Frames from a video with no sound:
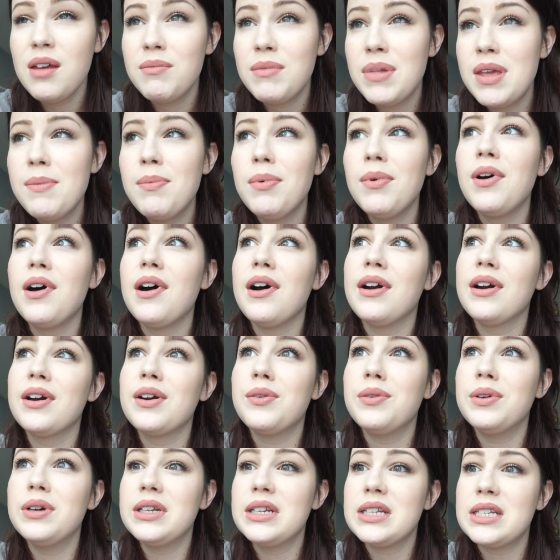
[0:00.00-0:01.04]
people are
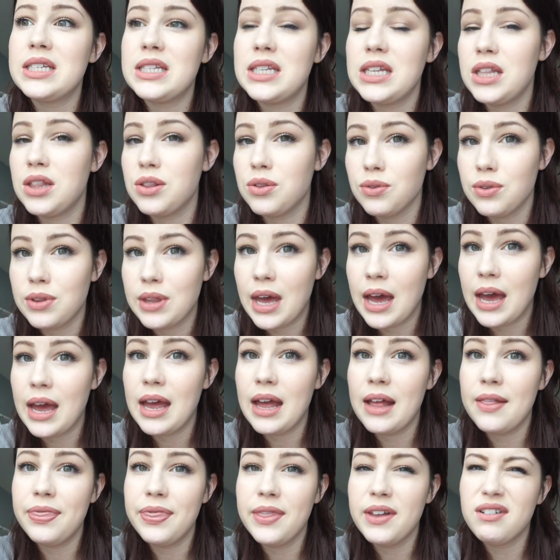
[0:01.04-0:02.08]
going to see through that
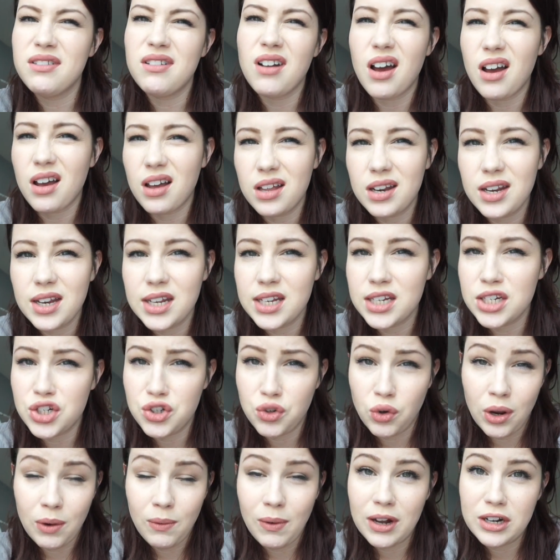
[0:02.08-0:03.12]
and they're not going to
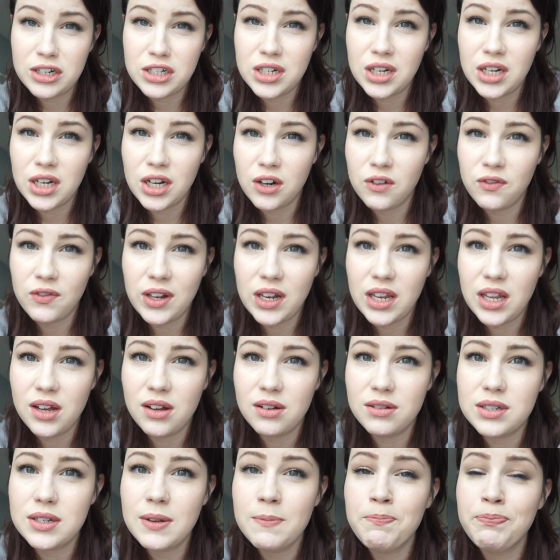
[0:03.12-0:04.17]
enjoy watching your
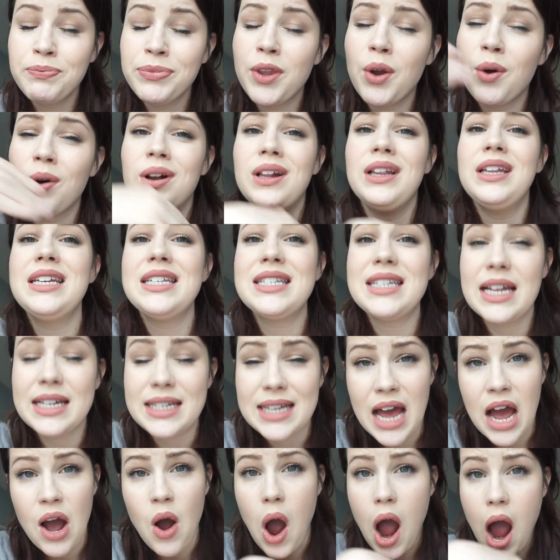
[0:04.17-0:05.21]
videos, or at least that's
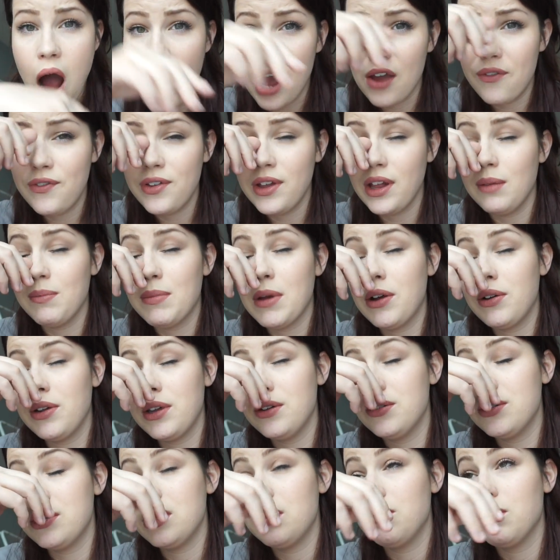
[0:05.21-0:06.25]
how I feel about
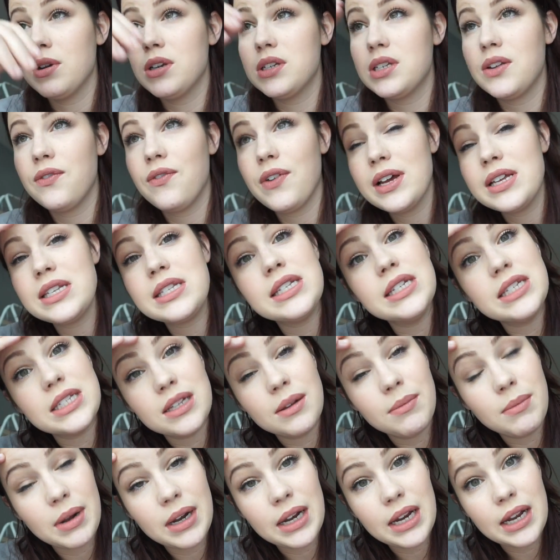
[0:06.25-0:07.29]
YouTubers. If I see
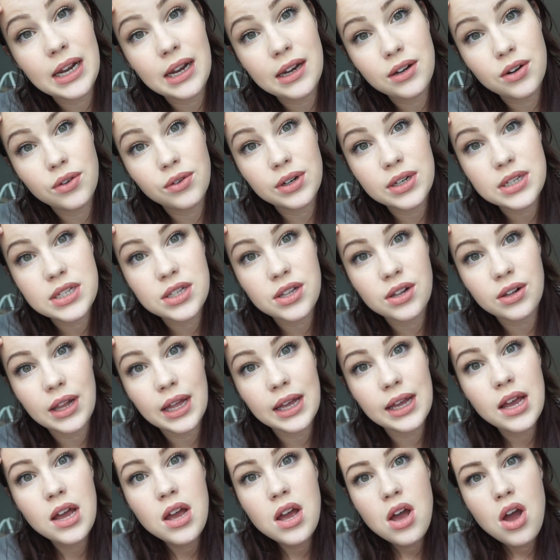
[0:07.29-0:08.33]
somebody and I notice they're
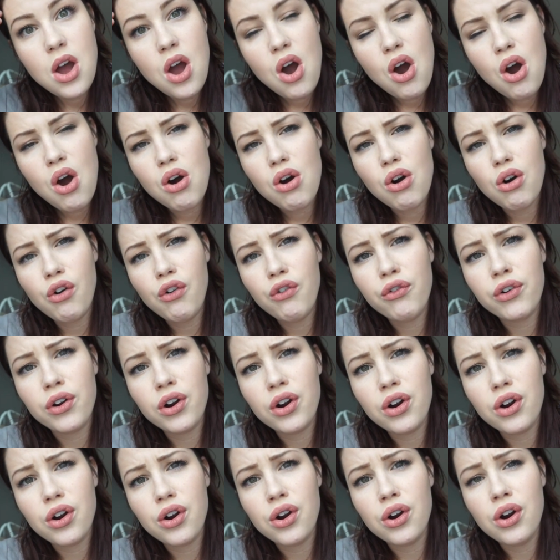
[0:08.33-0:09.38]
like
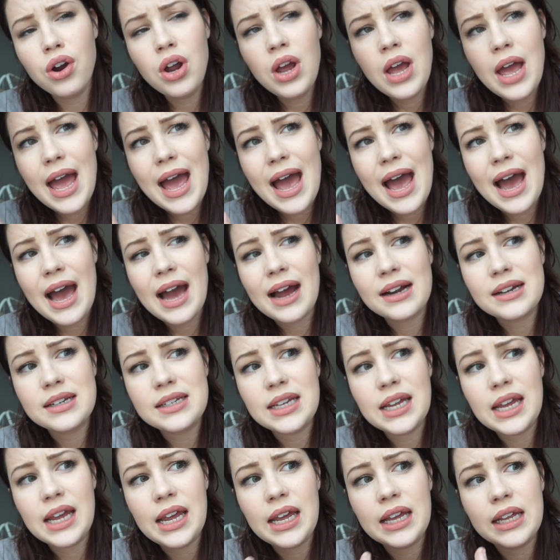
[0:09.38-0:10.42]

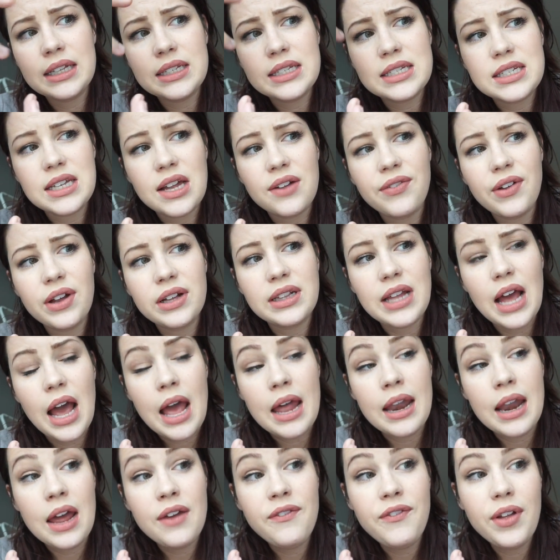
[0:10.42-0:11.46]
overacting and stuff like that,
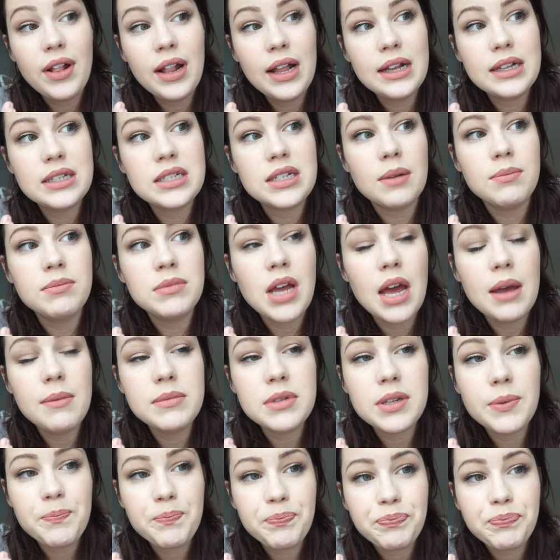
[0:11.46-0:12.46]
and I feel like sometimes